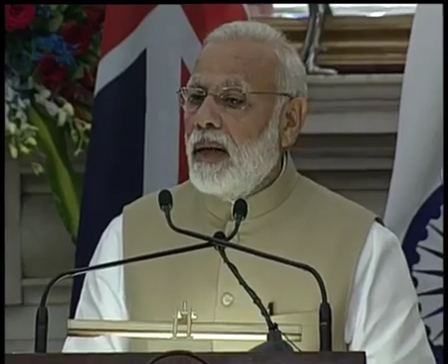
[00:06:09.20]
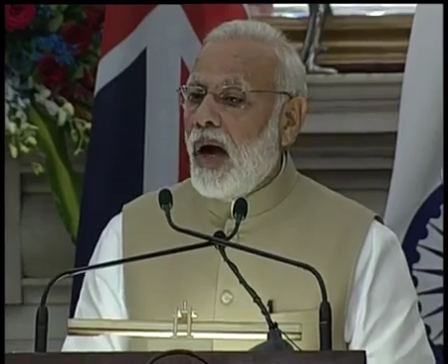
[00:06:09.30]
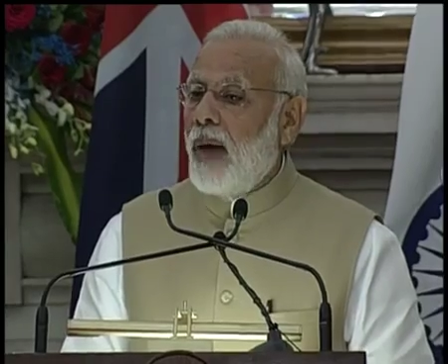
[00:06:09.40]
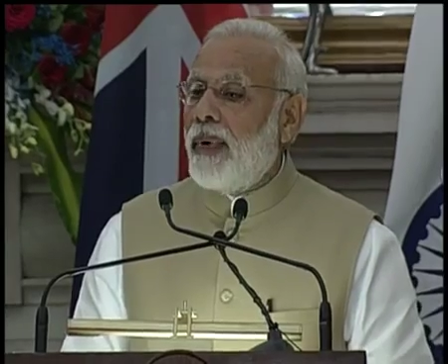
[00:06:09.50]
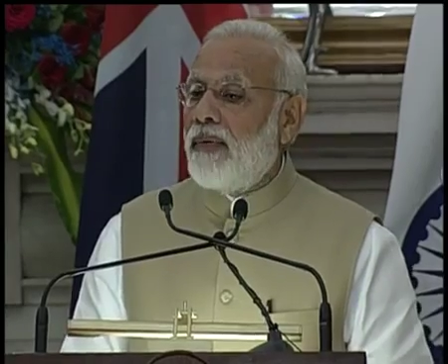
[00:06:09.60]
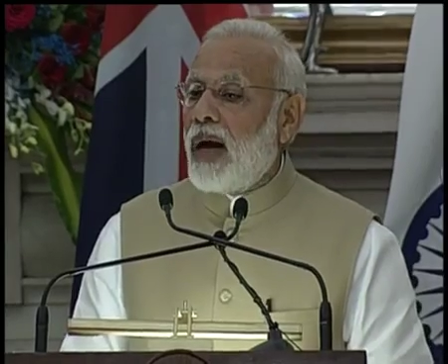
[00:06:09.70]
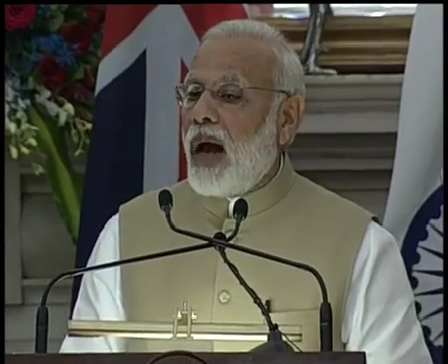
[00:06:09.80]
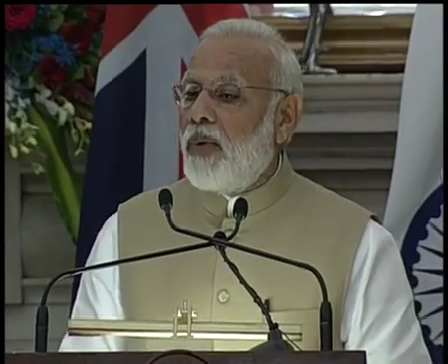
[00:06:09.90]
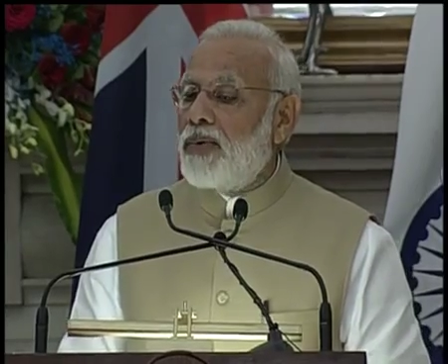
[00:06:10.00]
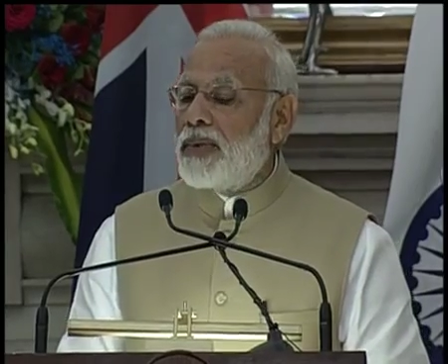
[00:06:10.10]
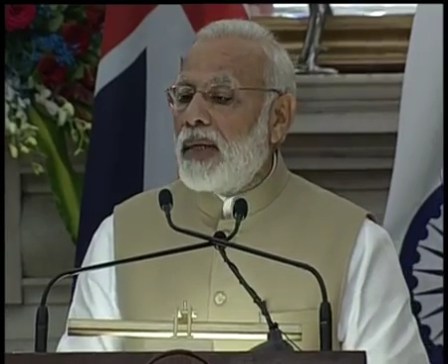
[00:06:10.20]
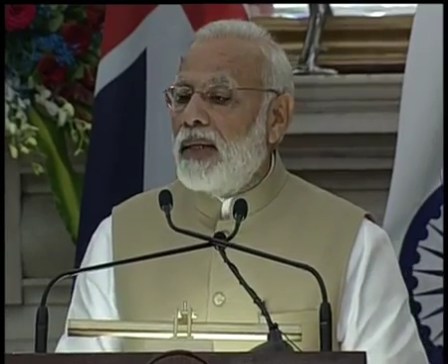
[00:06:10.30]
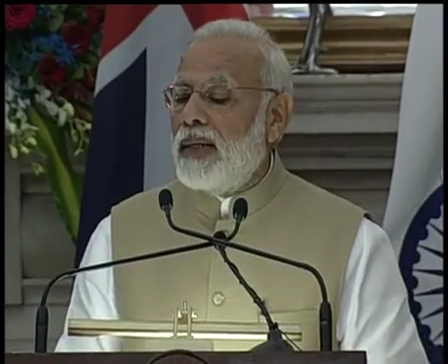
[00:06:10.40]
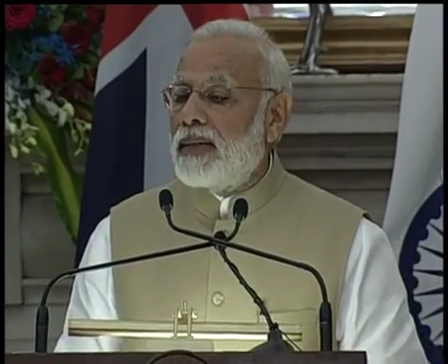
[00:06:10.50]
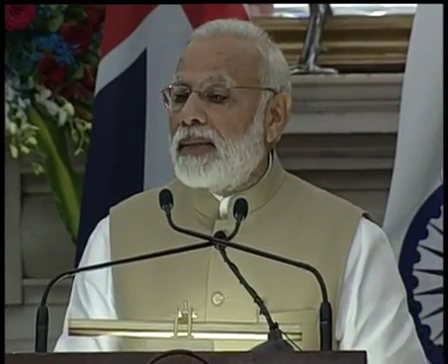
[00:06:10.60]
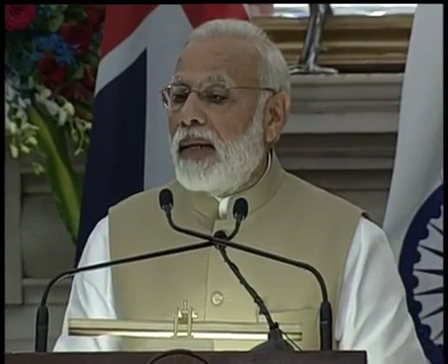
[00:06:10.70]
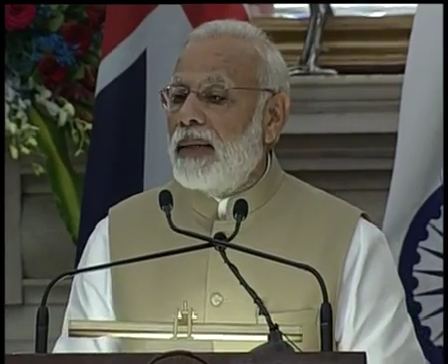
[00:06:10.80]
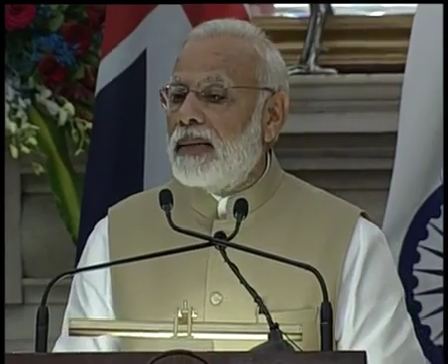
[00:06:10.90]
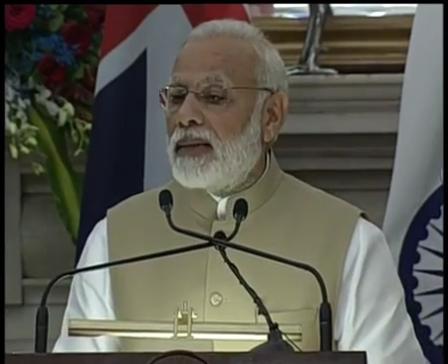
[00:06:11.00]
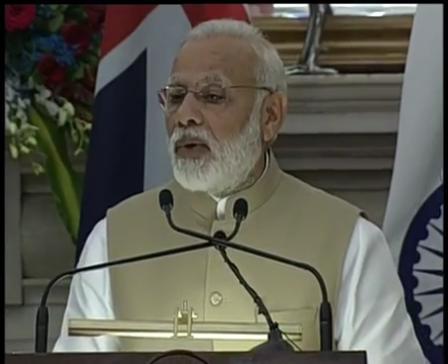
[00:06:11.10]
of our outstanding
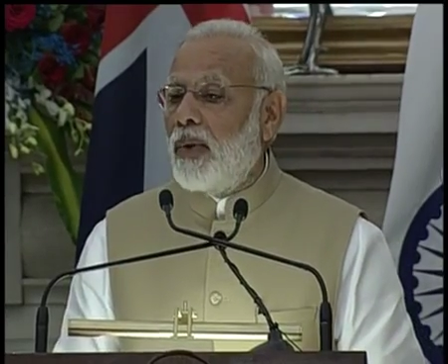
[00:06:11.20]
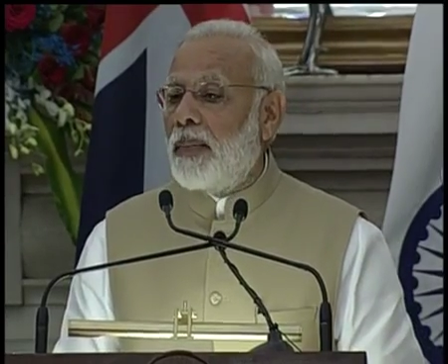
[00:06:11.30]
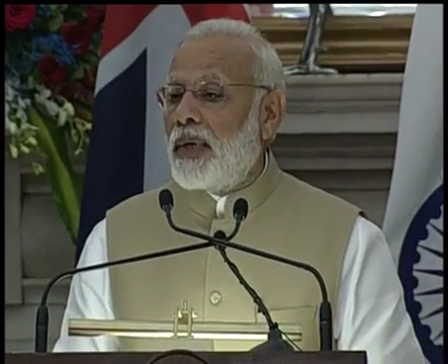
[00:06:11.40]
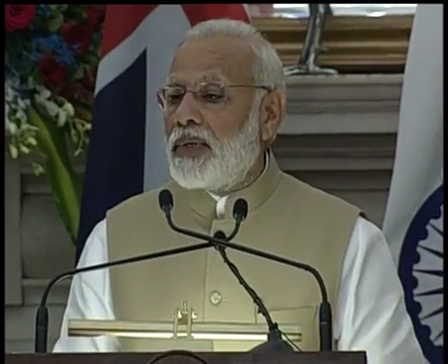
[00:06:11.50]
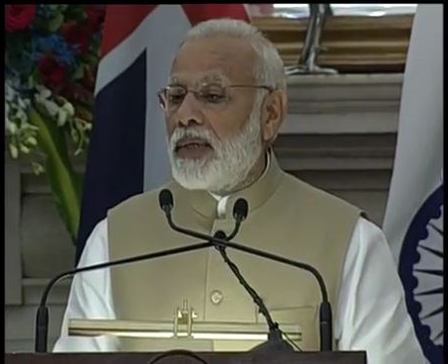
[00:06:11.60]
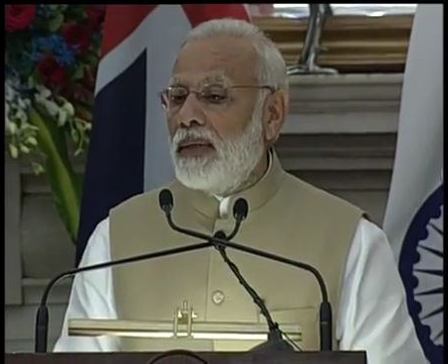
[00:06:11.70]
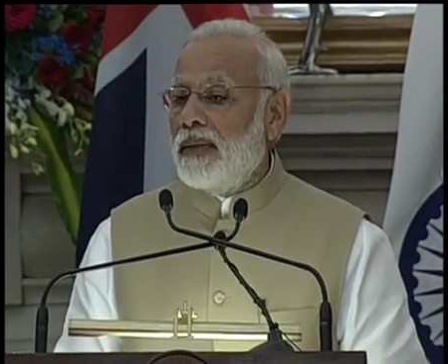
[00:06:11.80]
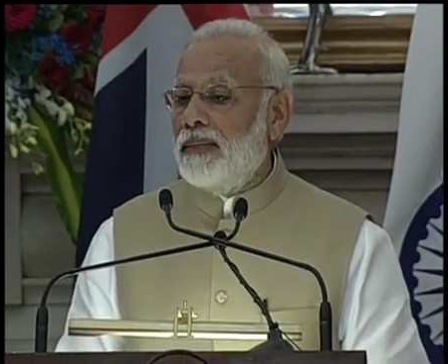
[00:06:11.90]
science cooperation,